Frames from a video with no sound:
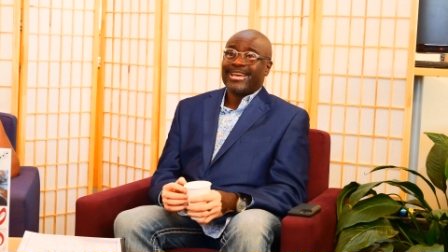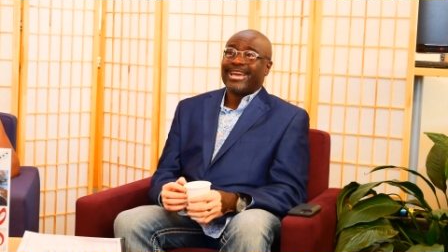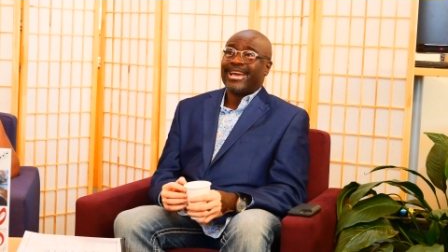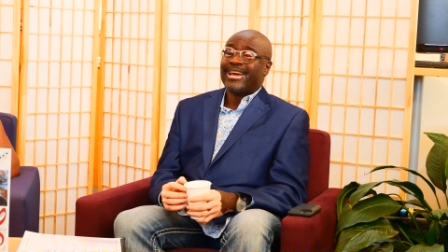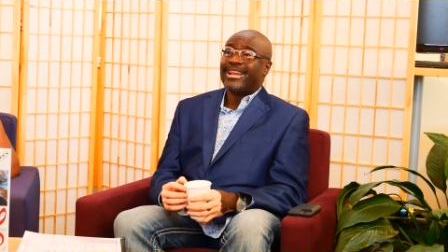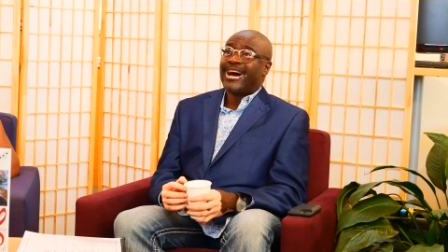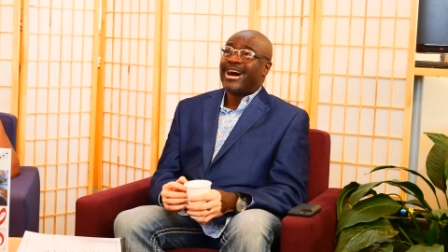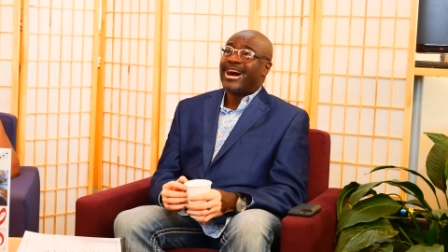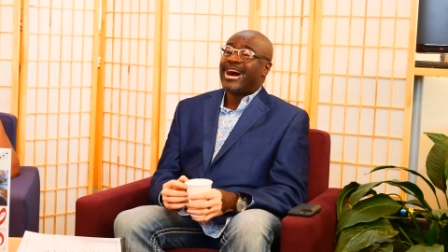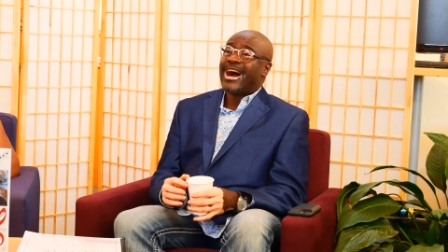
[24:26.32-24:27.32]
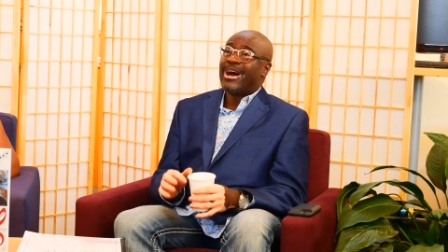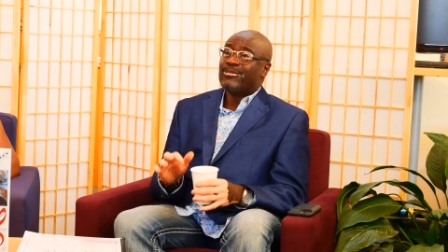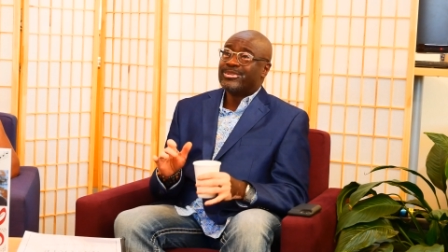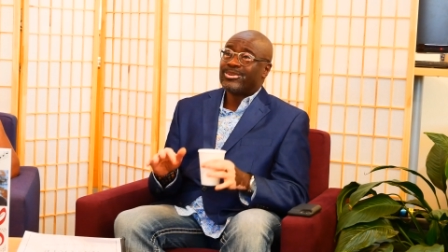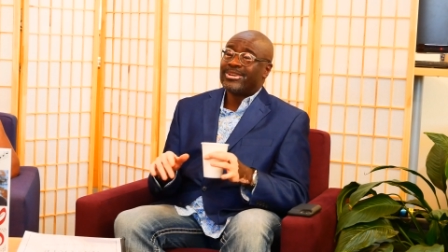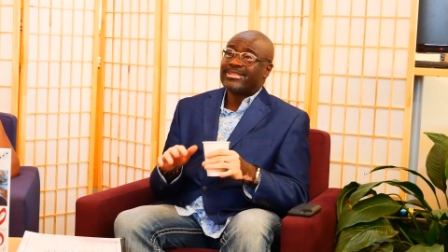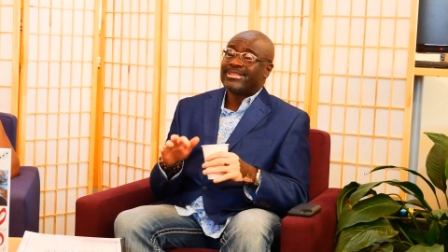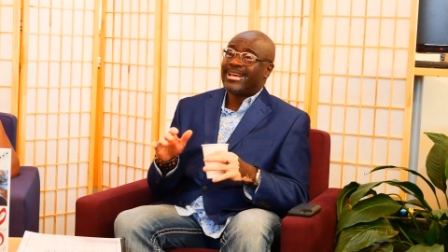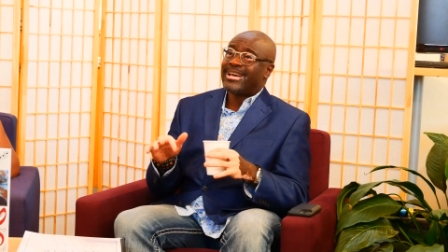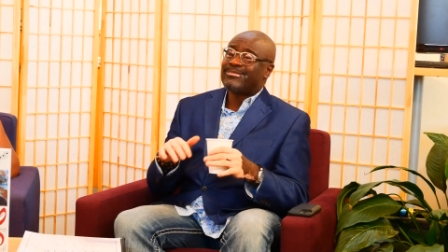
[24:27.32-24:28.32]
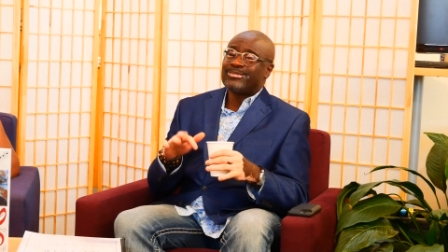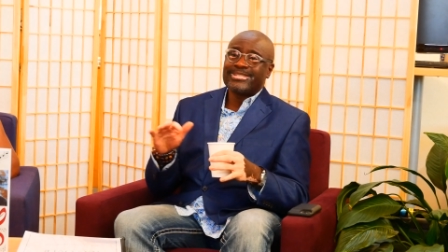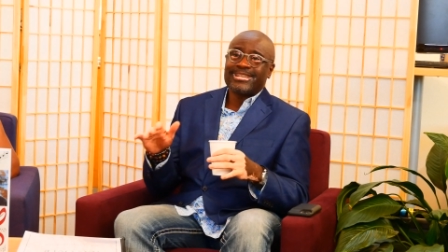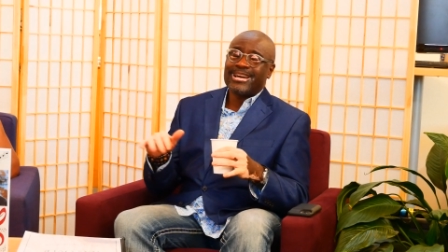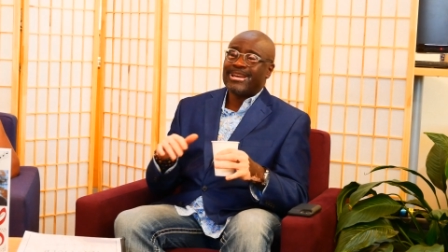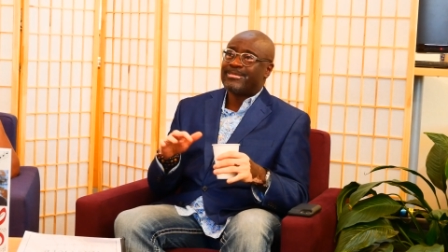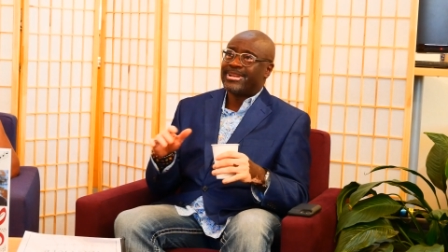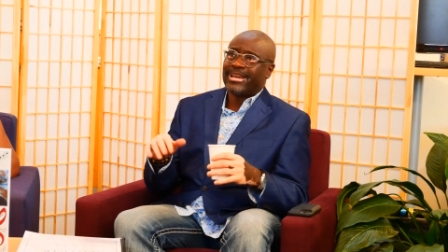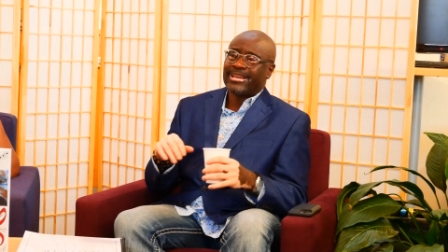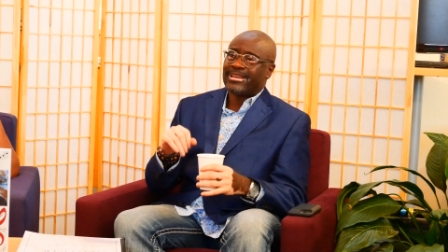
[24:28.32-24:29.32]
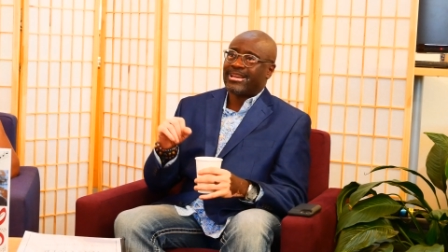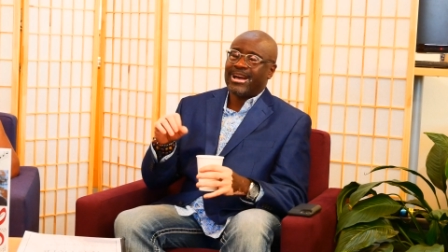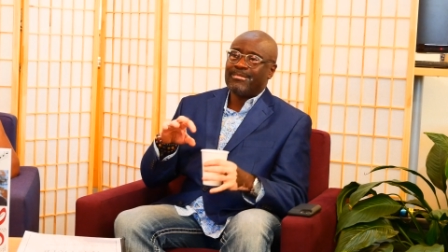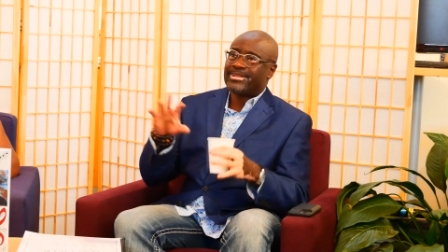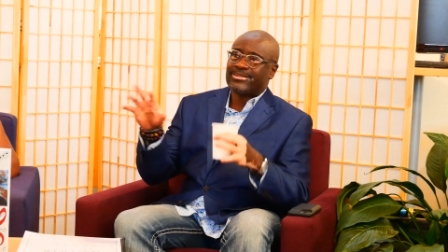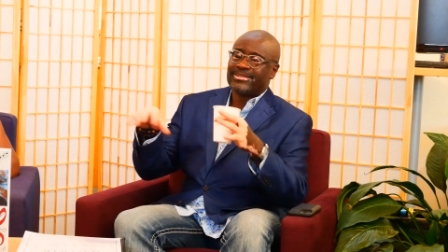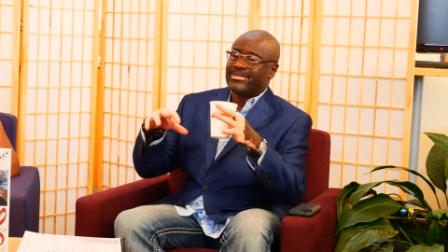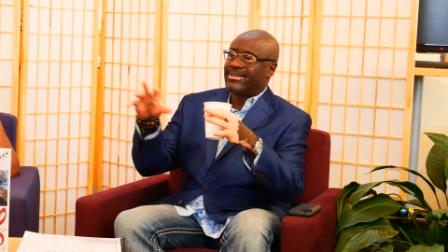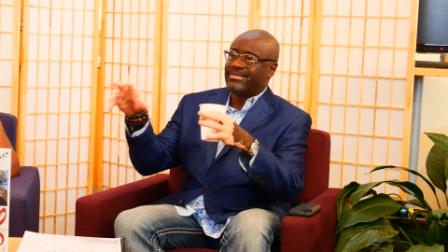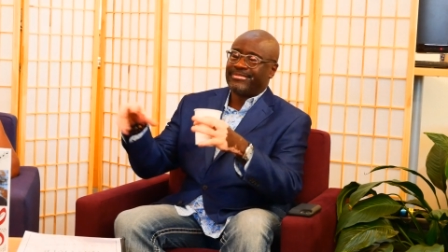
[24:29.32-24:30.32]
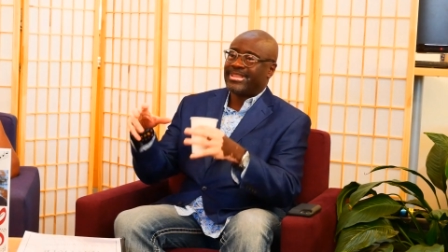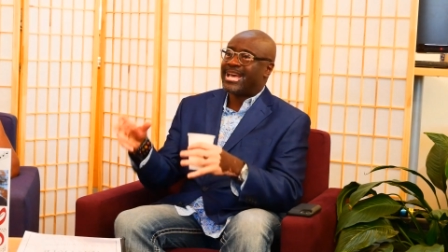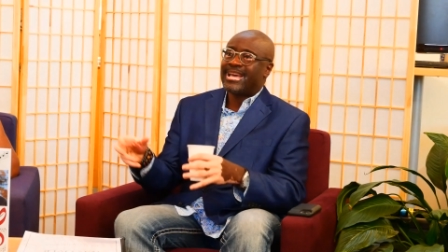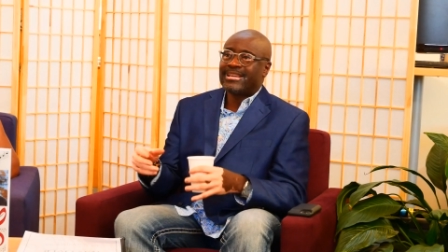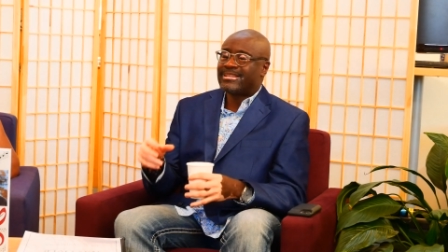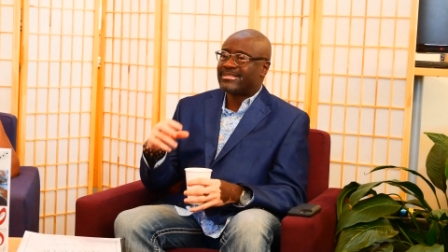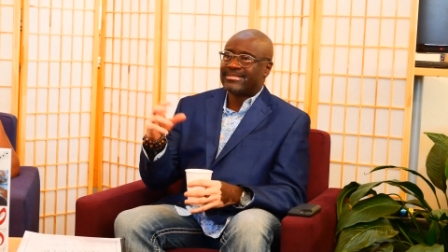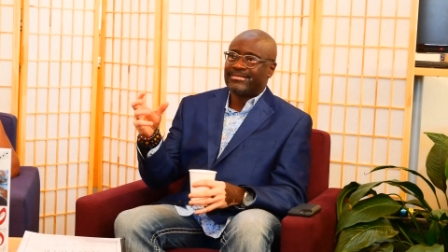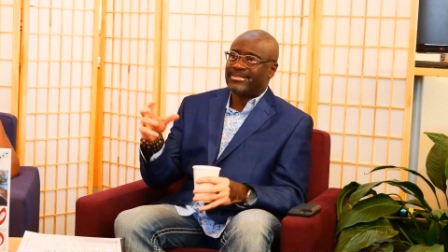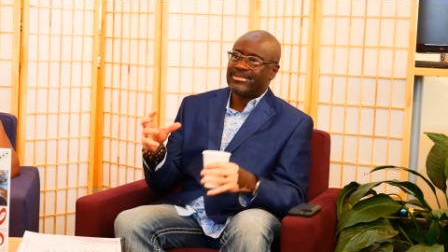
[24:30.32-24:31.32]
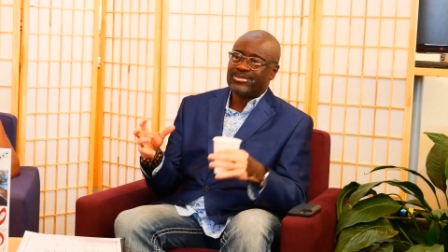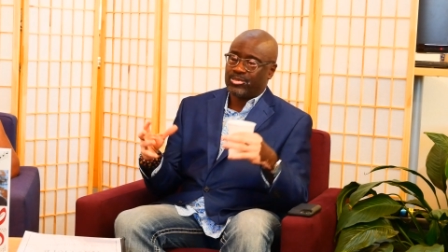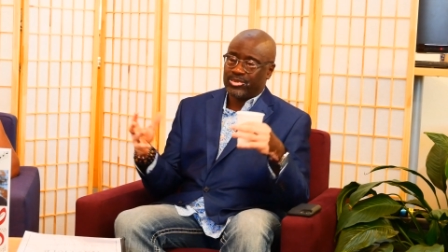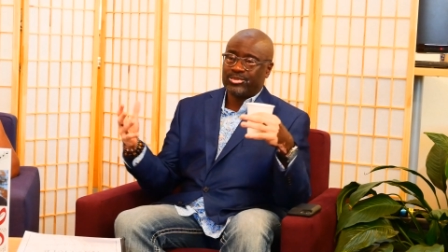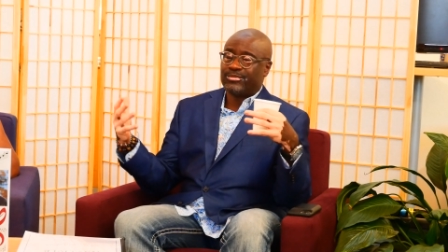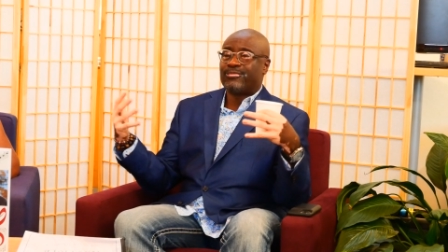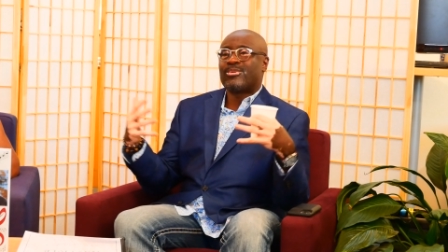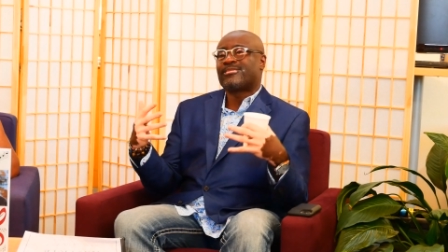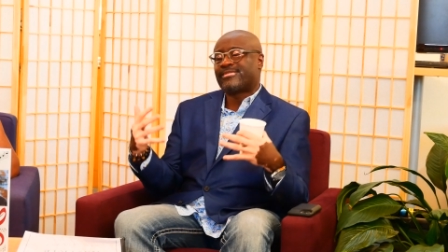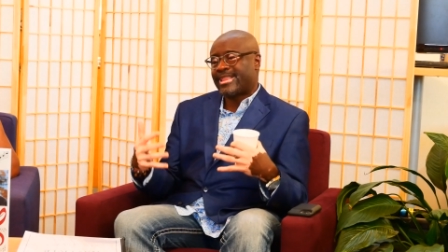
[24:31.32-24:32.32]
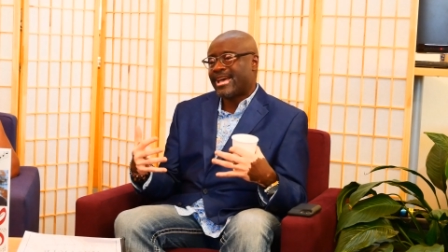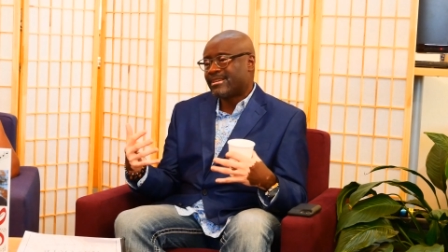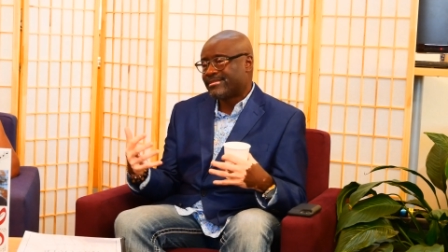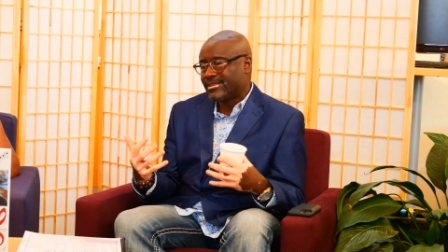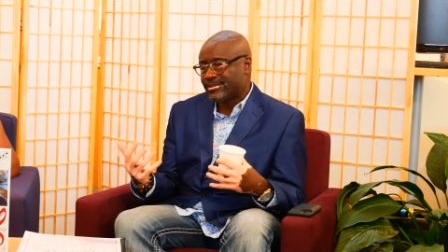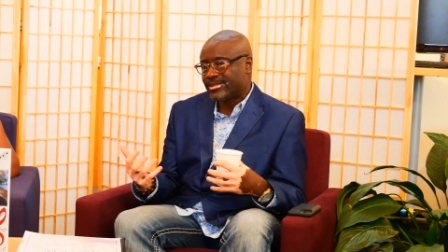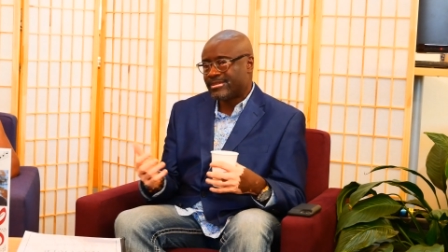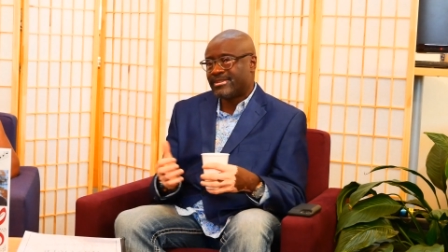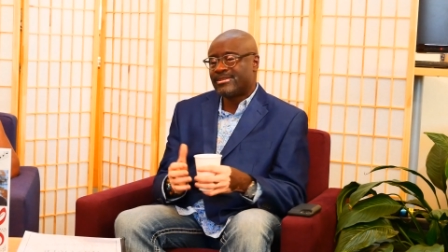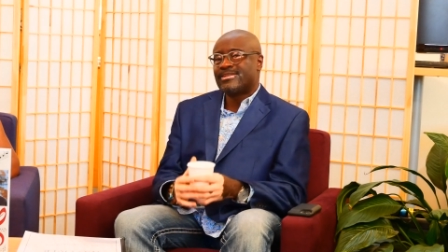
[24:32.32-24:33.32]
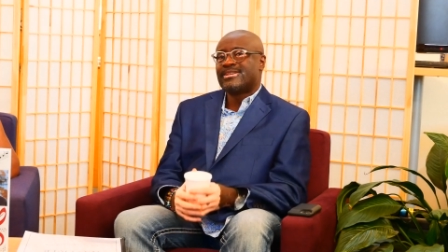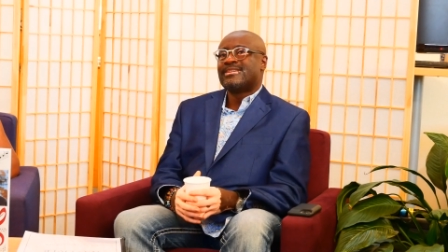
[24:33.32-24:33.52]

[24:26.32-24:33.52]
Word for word: And uh, I was online one time, and I comment on a flag of hers, which is the former flag of Kosovo.